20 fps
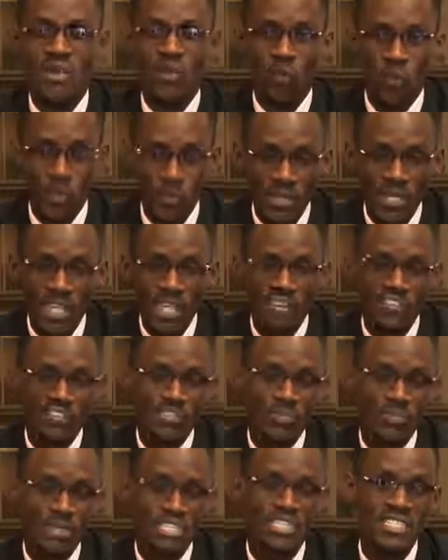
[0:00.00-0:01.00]
women have
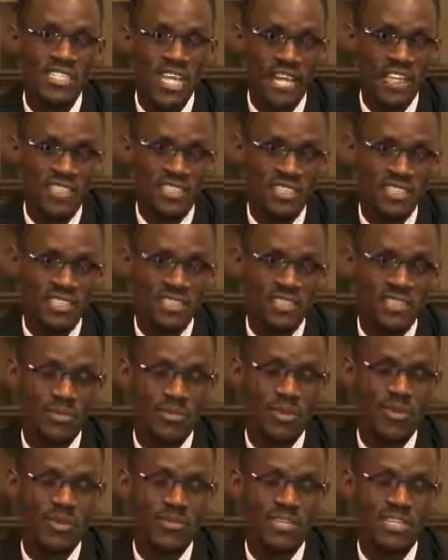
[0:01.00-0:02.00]
to pay taxes
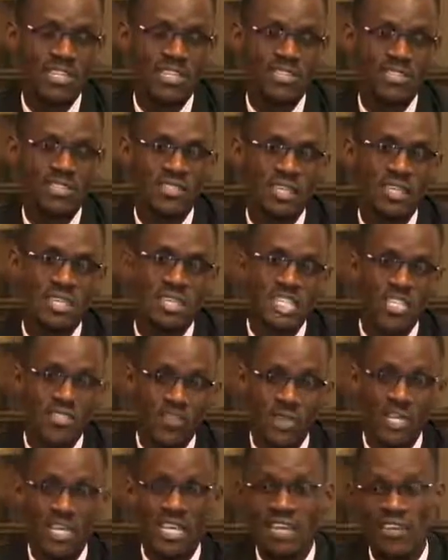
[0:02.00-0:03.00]
because it's
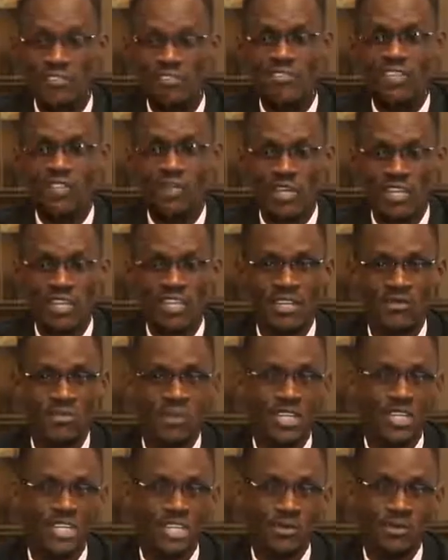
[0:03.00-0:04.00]
literally every
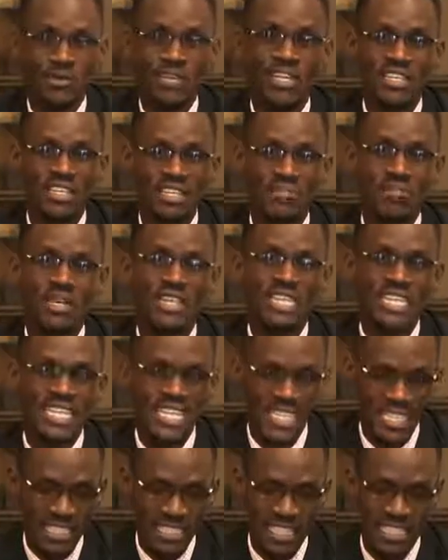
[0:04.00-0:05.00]
Ugandan's
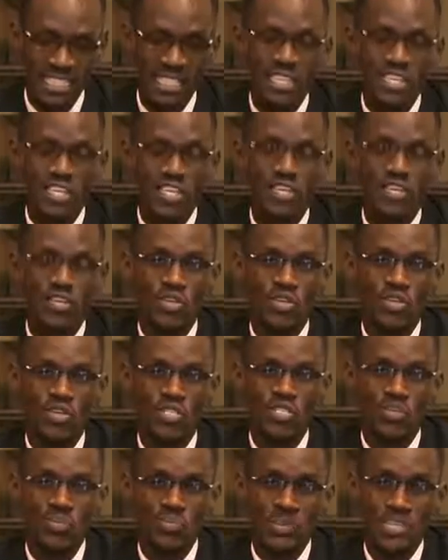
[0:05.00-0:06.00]
mandate,
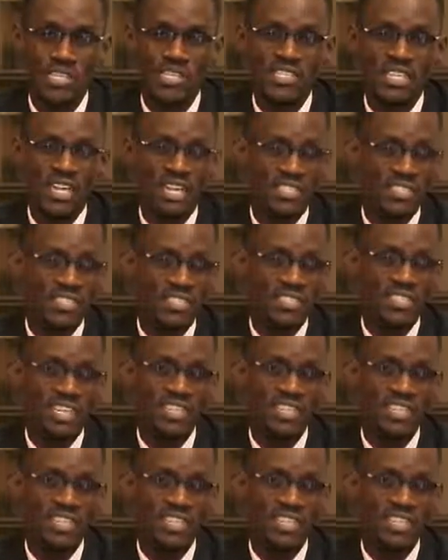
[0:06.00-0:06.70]
to pay taxes.